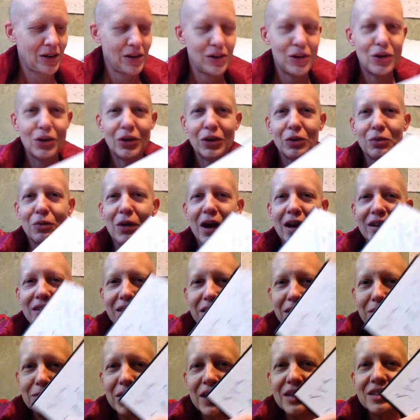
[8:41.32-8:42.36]
you can write
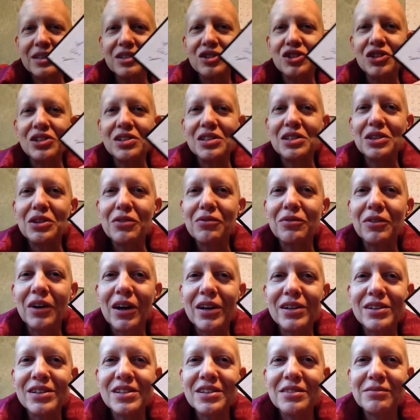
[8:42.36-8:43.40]
little messages in the
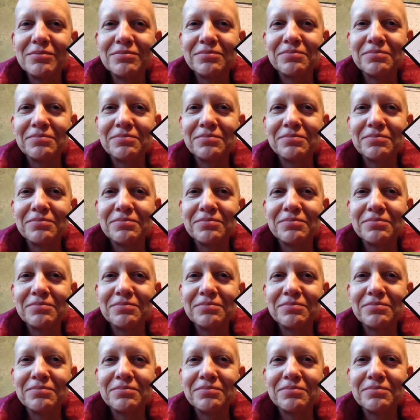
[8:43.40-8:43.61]
front,